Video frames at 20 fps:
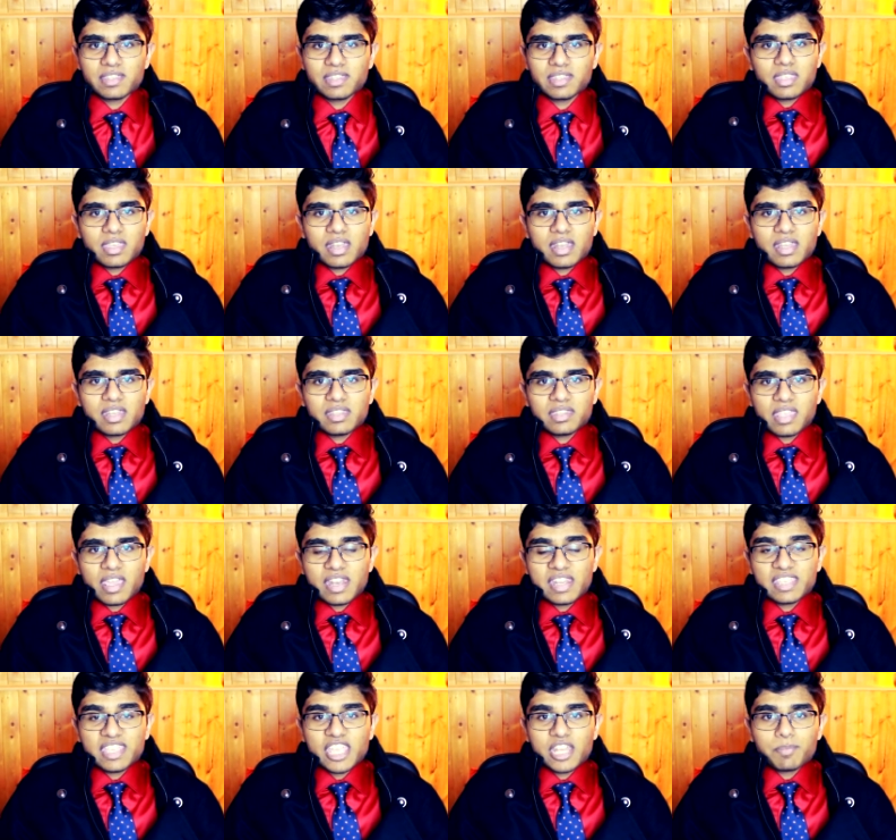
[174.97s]
didn't
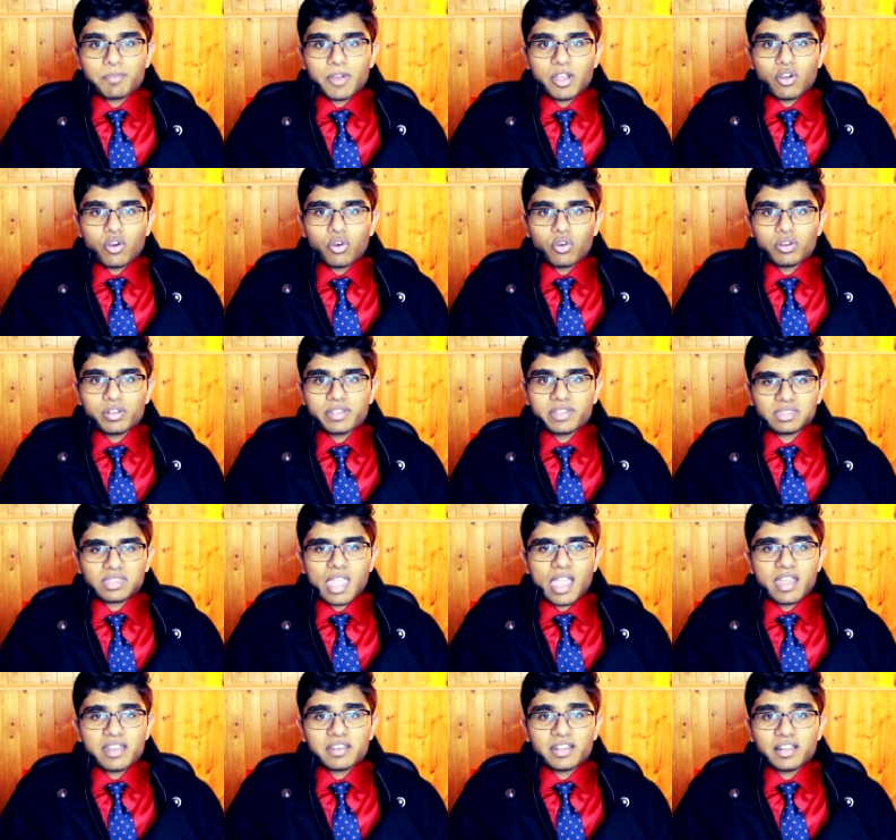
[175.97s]
dedicate my old
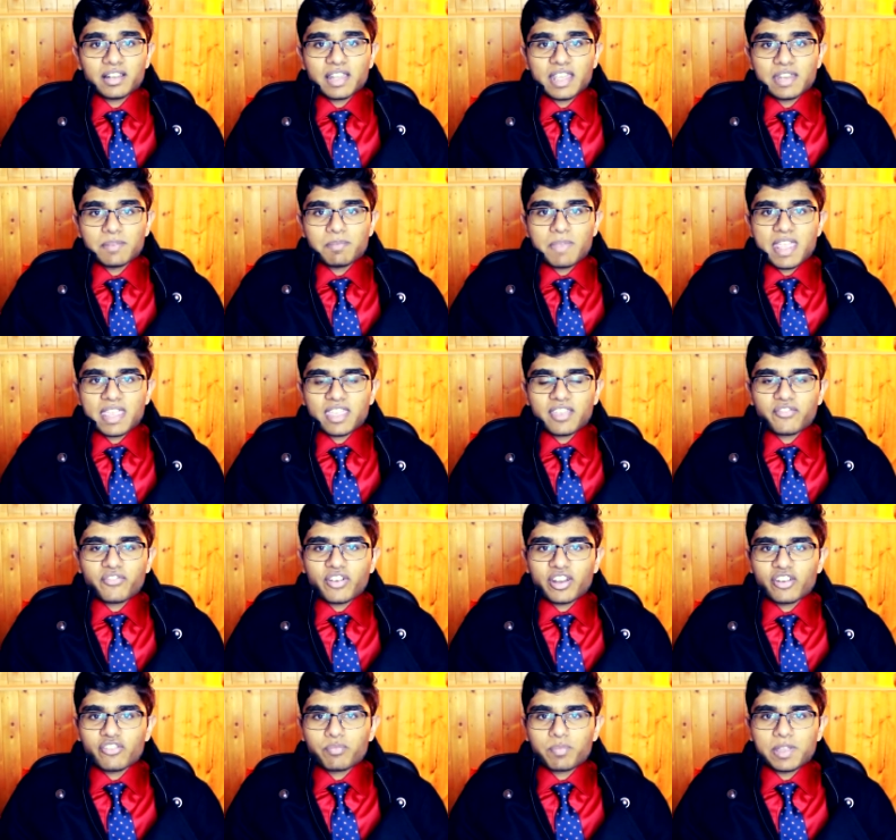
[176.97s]
channel in making
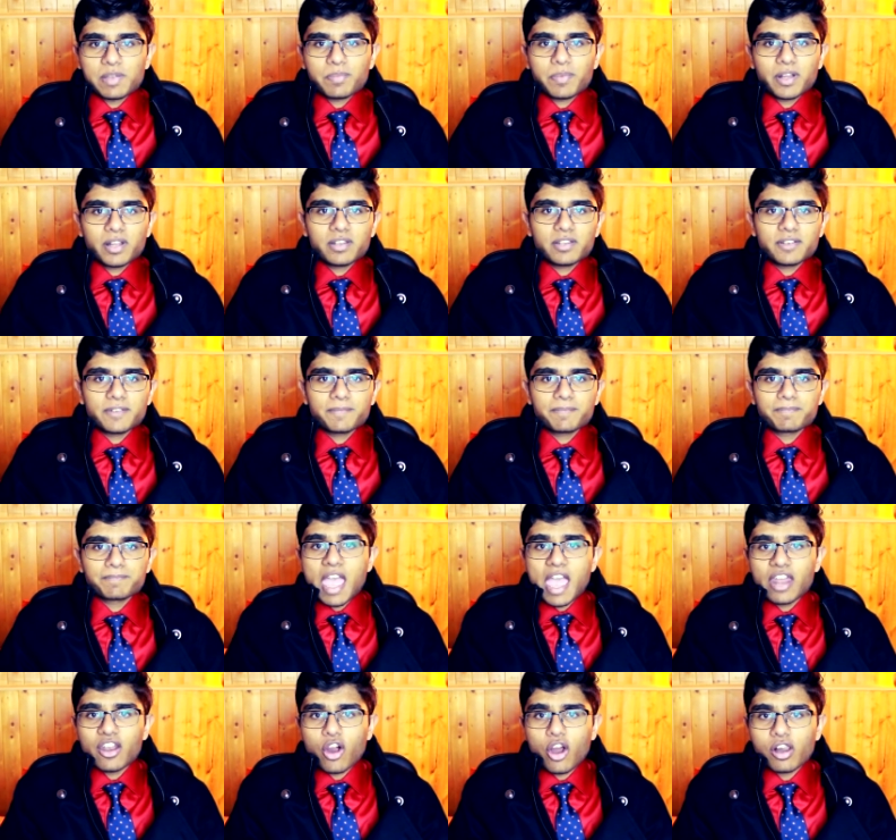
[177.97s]
fun of people.
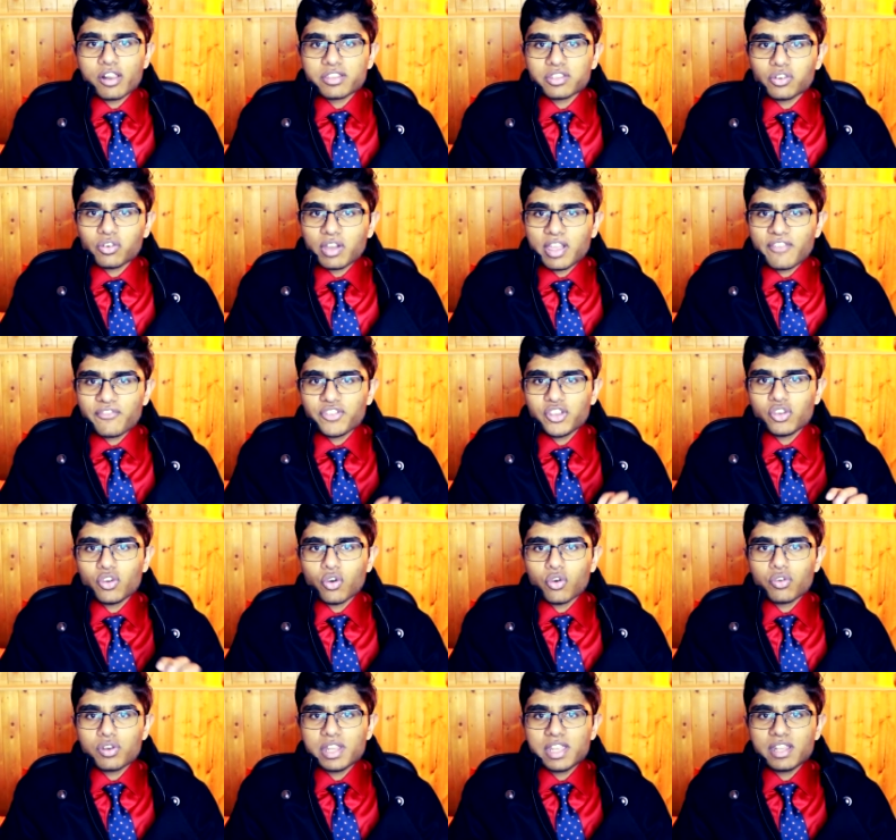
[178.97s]
And also, if you
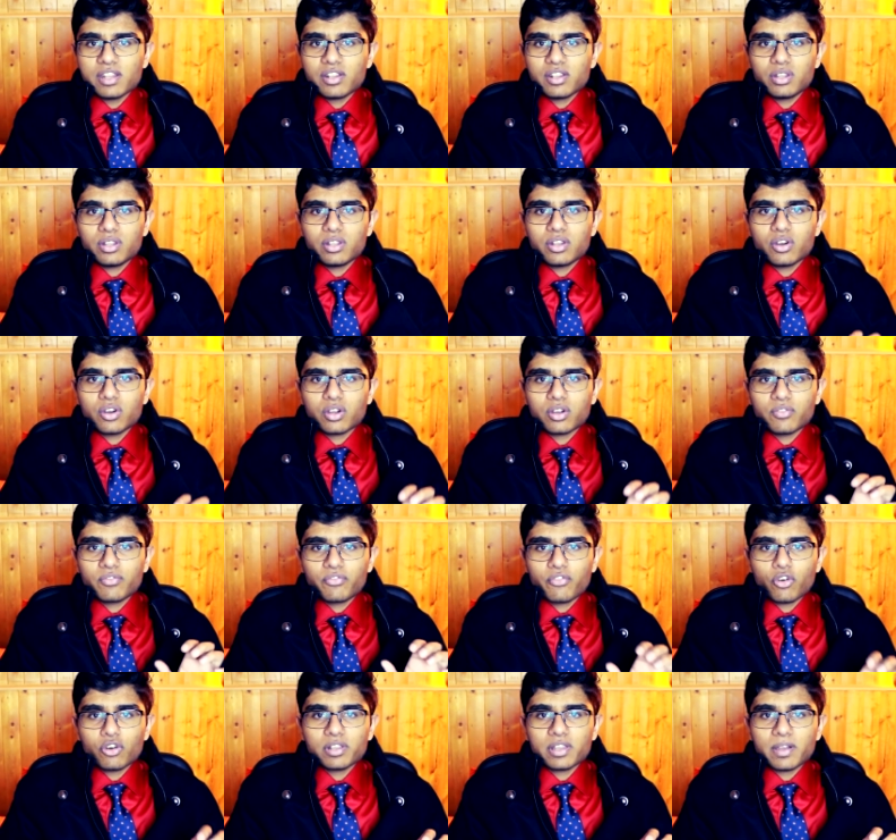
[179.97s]
only look
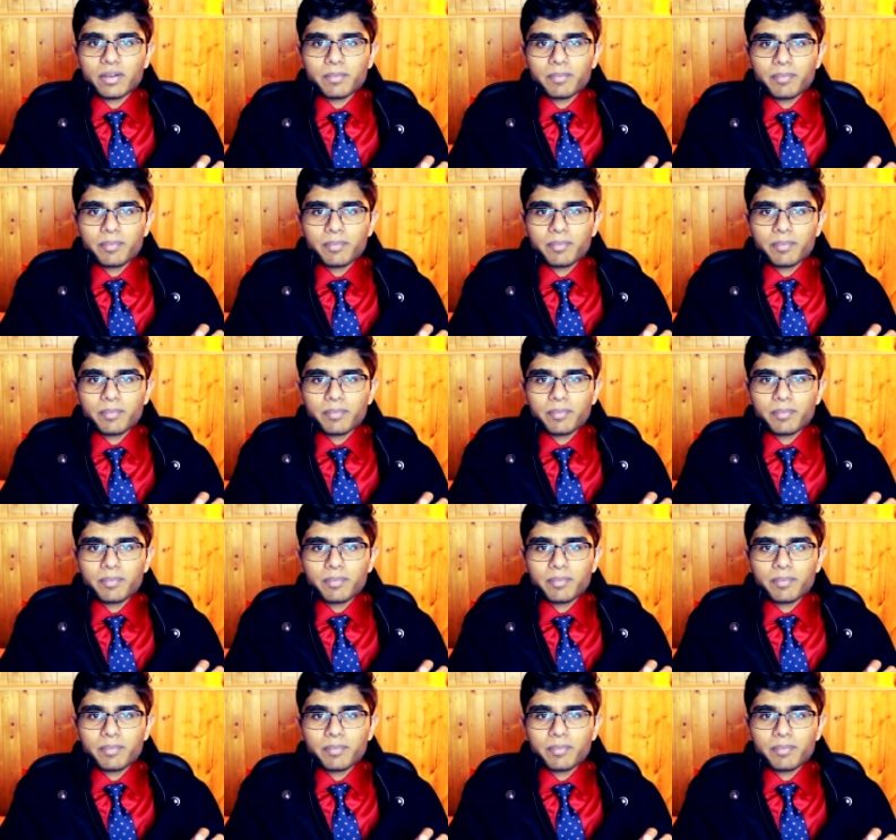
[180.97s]
for the